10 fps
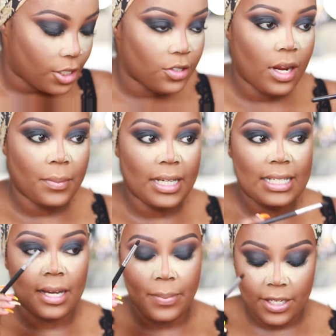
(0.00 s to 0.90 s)
So now I'm going to
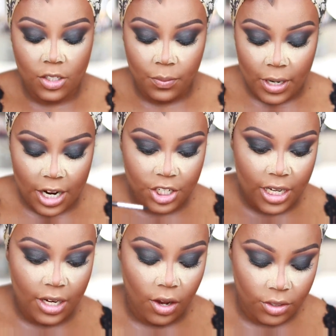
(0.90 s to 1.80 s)
take a pencil brush
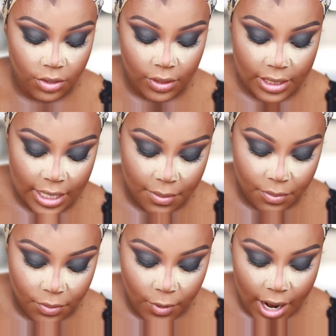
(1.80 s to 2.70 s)
and also the
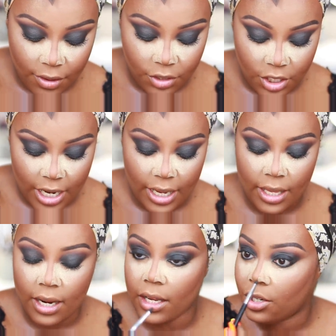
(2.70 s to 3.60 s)
same brown
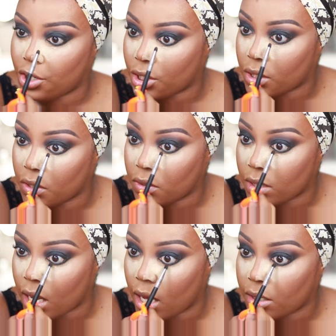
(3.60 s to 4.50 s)
shade and just
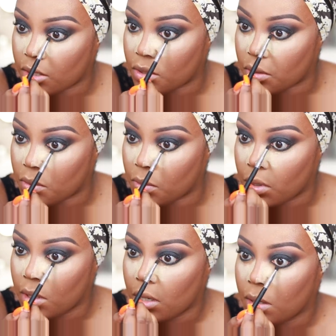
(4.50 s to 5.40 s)
use that
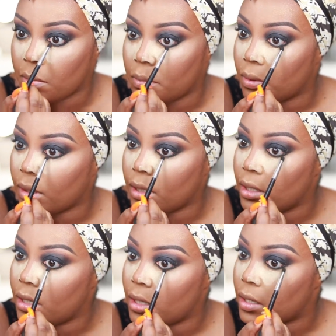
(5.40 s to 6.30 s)
to
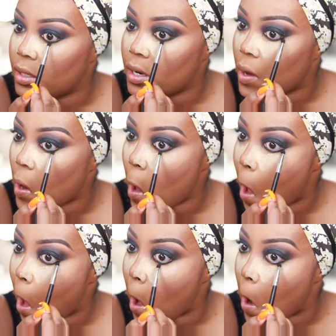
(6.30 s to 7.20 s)
blend it
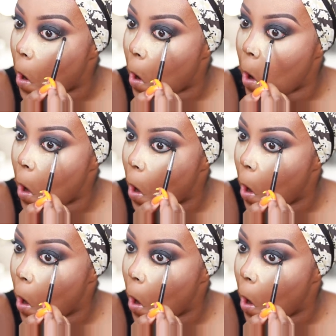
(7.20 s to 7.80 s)
out.